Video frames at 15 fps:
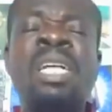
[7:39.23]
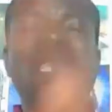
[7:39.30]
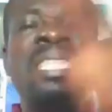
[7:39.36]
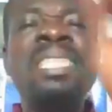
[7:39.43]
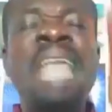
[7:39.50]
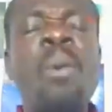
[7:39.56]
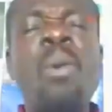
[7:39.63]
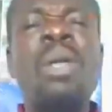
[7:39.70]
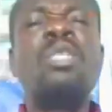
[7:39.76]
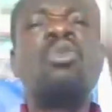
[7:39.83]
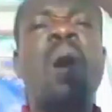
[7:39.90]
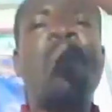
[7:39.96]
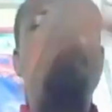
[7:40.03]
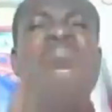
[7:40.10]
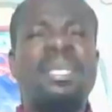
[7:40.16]
na waso
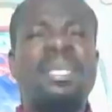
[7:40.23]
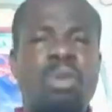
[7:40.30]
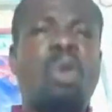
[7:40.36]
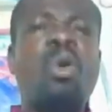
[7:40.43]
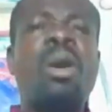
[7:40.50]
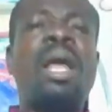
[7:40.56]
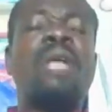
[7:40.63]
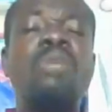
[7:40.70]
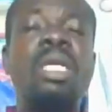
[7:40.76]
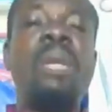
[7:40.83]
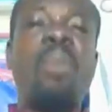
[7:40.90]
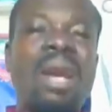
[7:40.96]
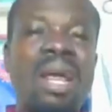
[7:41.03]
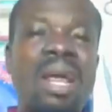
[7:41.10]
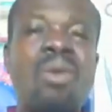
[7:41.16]
aba so no da so di
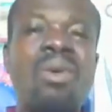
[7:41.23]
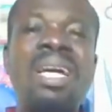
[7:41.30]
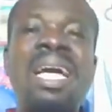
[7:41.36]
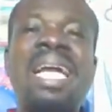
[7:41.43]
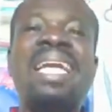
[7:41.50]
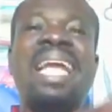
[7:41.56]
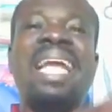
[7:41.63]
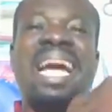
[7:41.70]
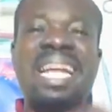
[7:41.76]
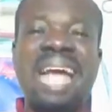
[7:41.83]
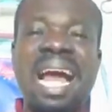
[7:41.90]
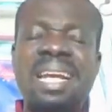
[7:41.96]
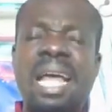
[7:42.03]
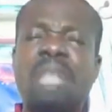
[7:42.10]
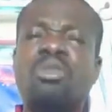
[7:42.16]
bone no ne
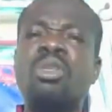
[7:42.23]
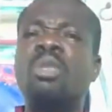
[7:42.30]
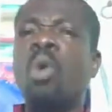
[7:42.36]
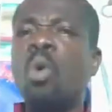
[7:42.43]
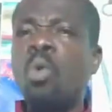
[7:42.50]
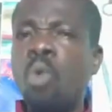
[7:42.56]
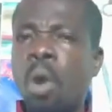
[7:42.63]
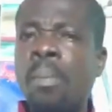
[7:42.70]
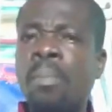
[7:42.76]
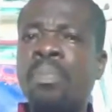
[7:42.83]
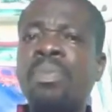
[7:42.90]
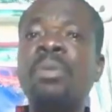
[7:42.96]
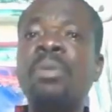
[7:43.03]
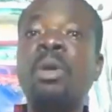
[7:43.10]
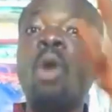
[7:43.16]
kran da so ti owom
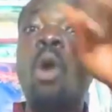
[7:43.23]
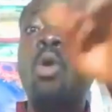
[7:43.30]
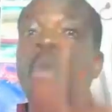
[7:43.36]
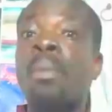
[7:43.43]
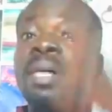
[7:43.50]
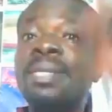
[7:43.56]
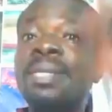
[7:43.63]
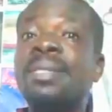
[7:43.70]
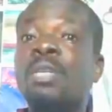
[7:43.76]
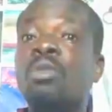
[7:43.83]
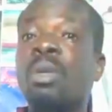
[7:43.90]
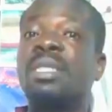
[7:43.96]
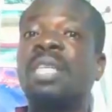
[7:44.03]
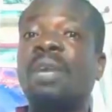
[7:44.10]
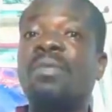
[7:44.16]
because Romans
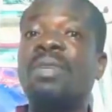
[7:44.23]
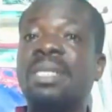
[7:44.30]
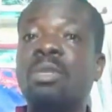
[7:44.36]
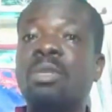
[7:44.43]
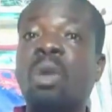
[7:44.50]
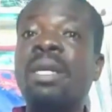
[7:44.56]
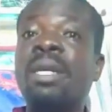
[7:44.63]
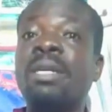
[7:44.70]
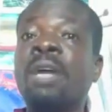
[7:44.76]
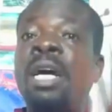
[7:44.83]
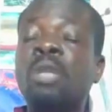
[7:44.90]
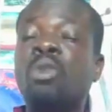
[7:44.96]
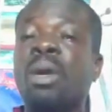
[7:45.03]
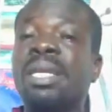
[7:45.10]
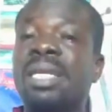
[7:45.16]

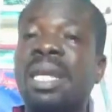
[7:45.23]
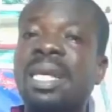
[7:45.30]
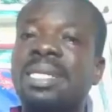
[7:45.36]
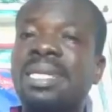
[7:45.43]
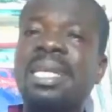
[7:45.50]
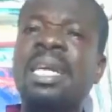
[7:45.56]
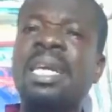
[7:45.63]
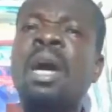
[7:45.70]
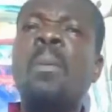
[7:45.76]
8:27-23 say